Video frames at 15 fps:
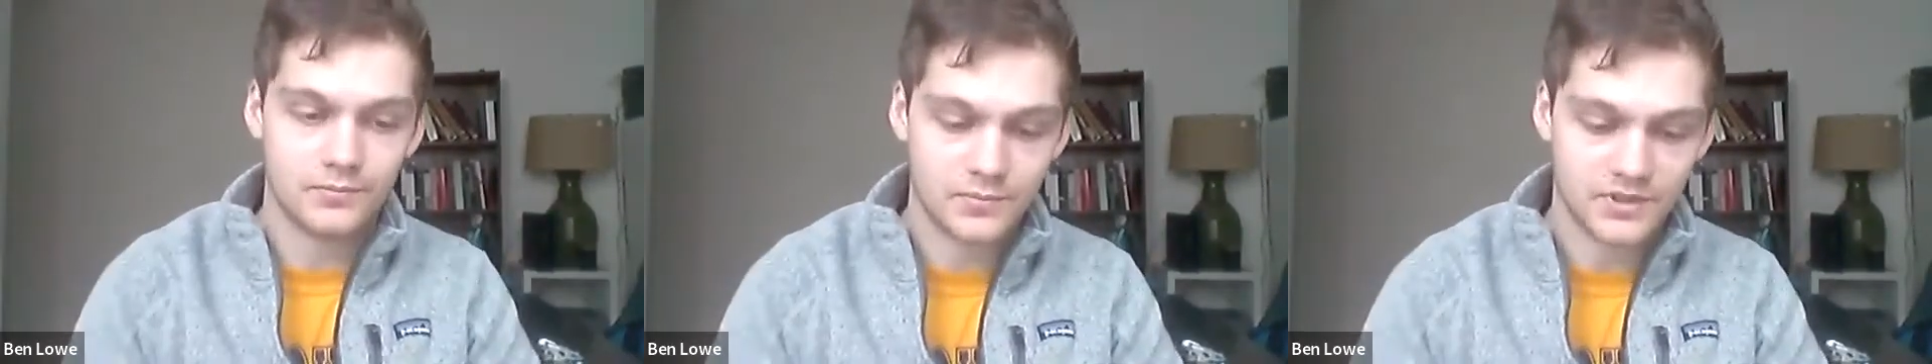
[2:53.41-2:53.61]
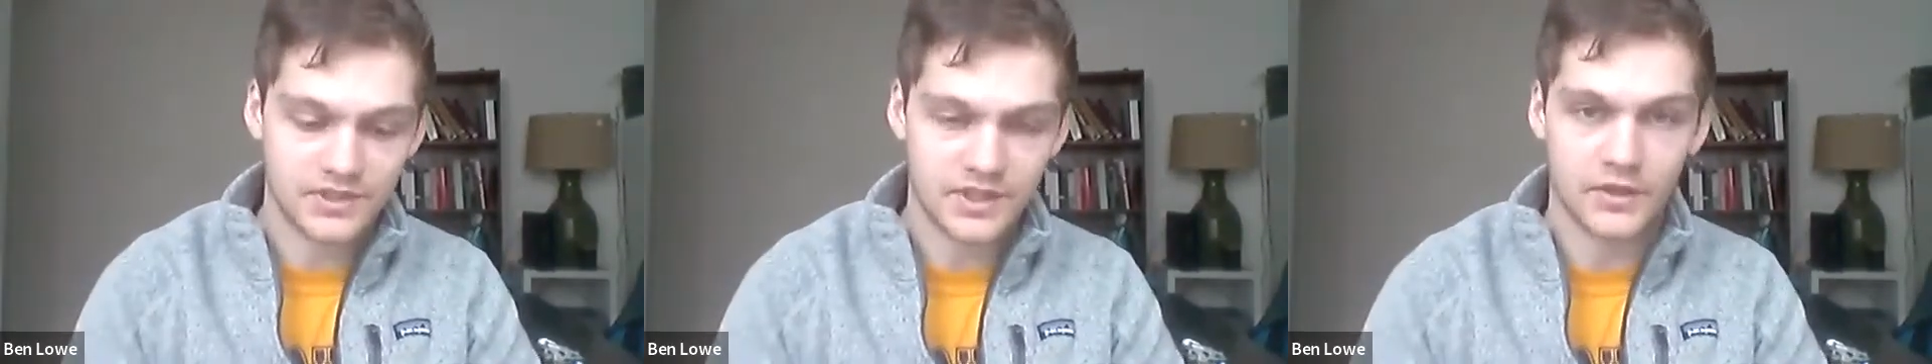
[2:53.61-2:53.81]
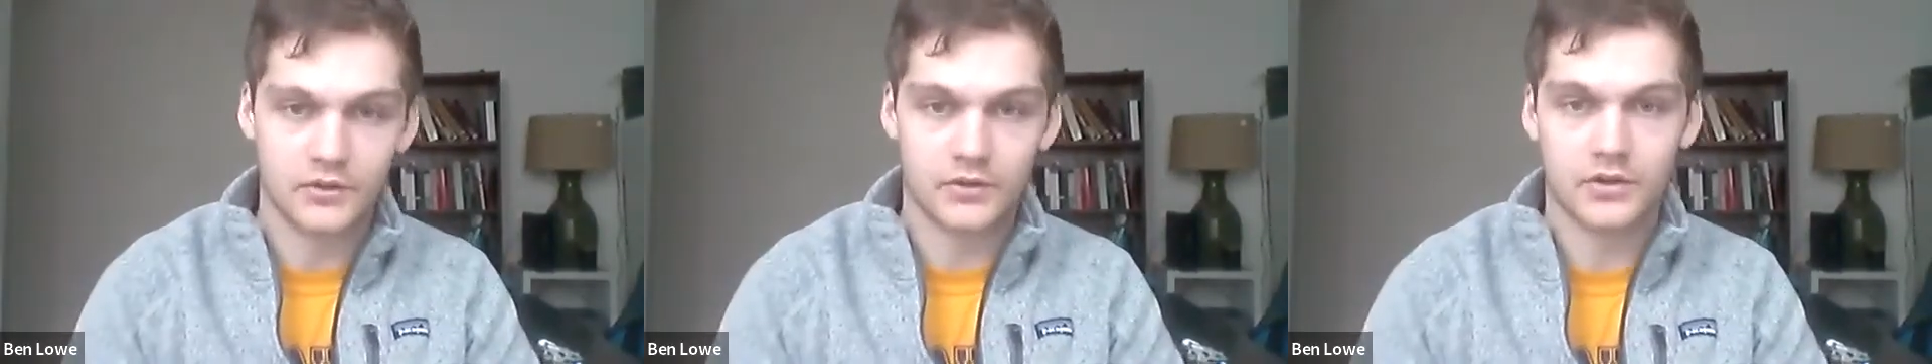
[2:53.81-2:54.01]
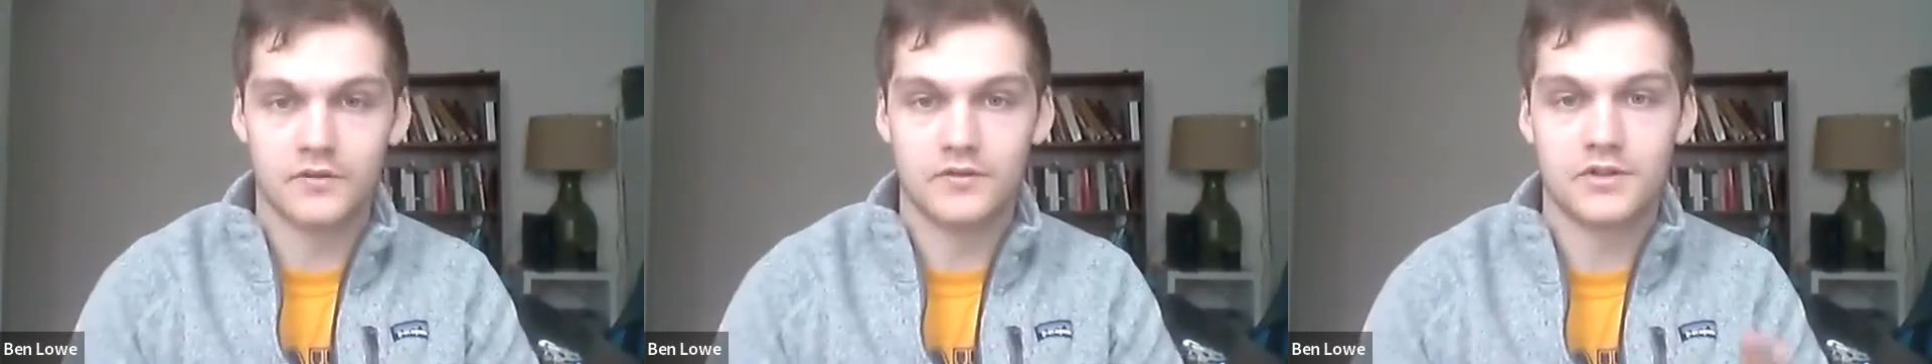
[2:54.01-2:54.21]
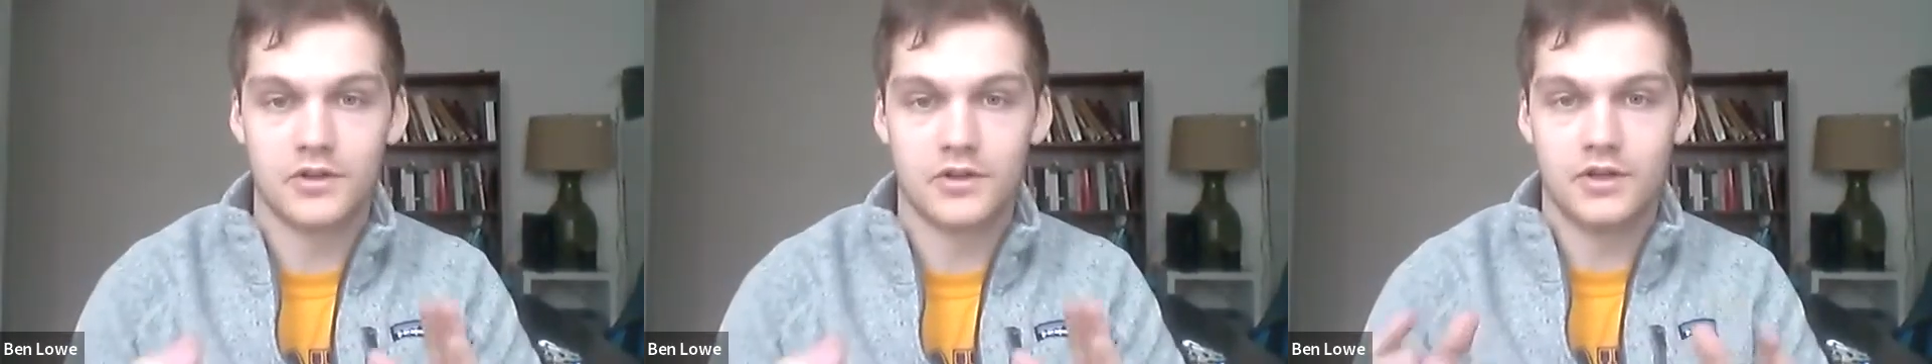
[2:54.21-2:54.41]
scalar
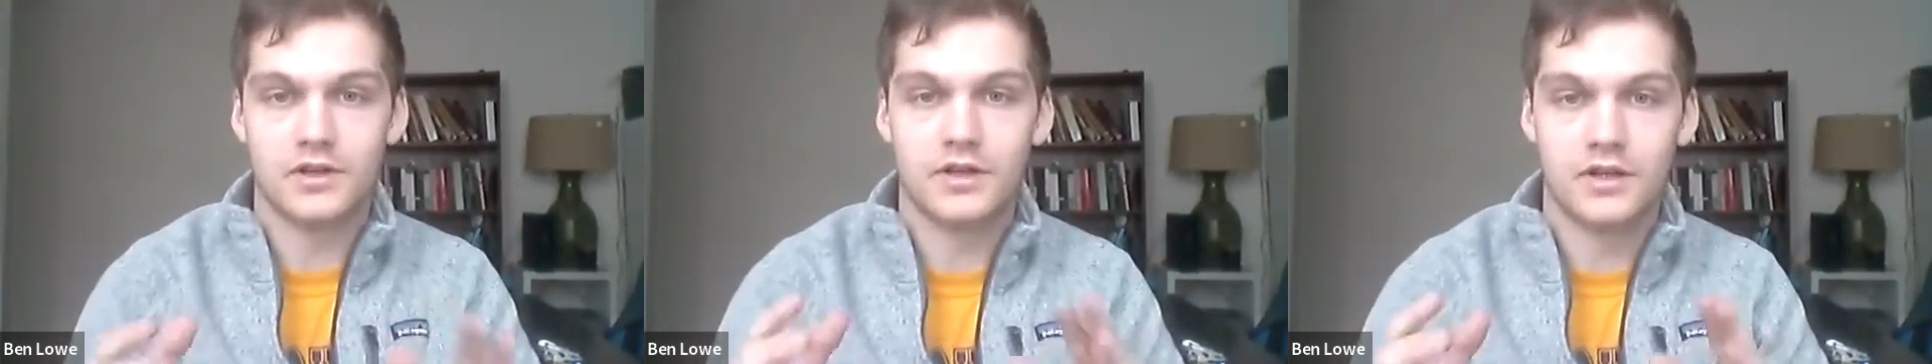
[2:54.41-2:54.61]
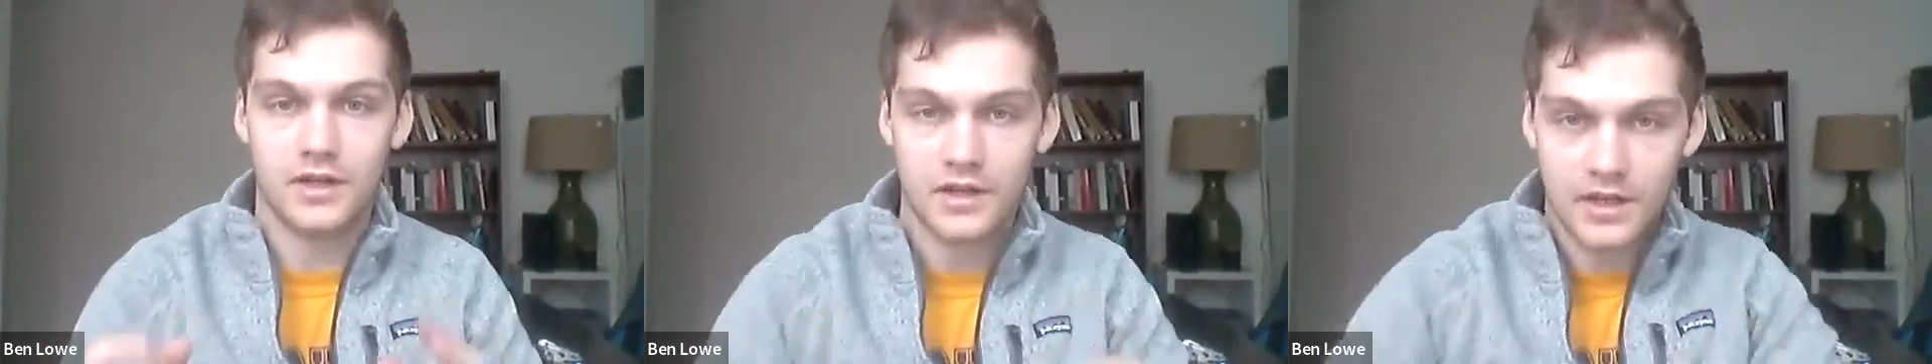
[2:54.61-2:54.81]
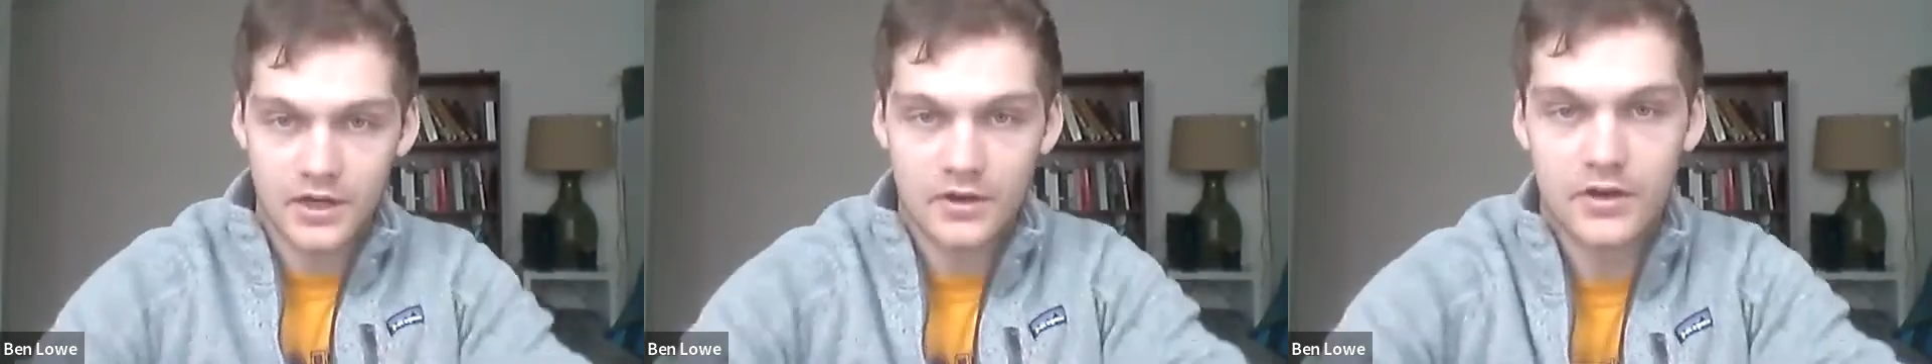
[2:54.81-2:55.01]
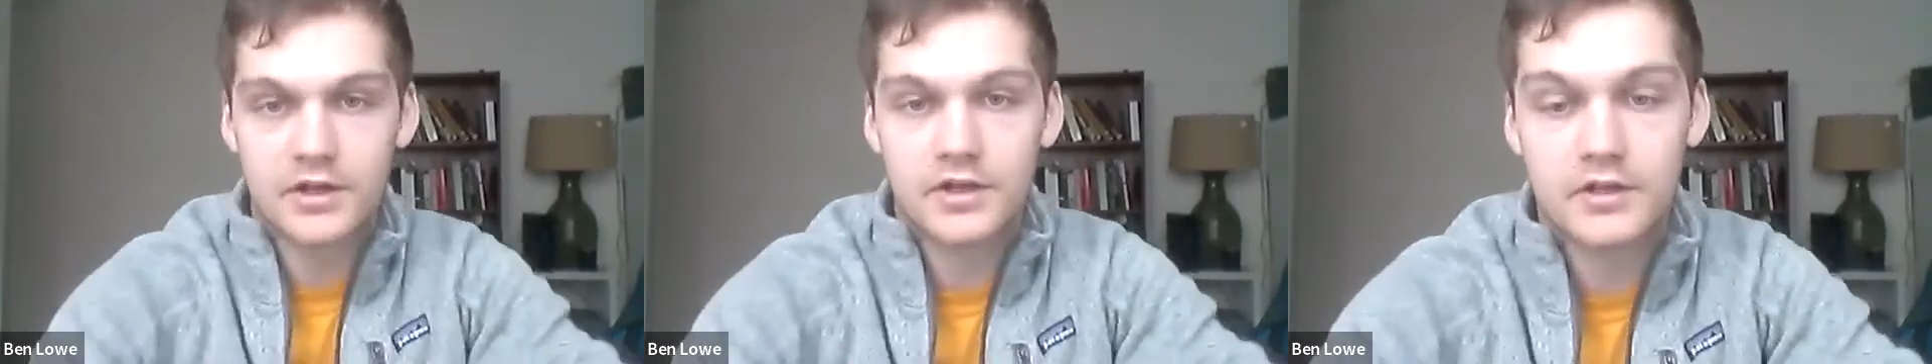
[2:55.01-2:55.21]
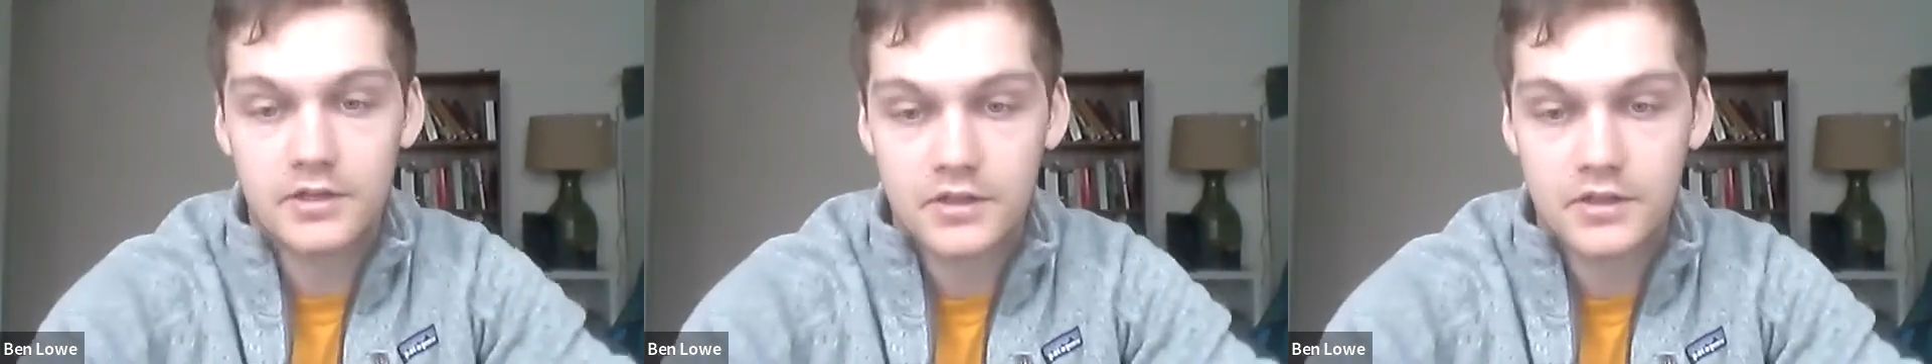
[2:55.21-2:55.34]
curvature and area.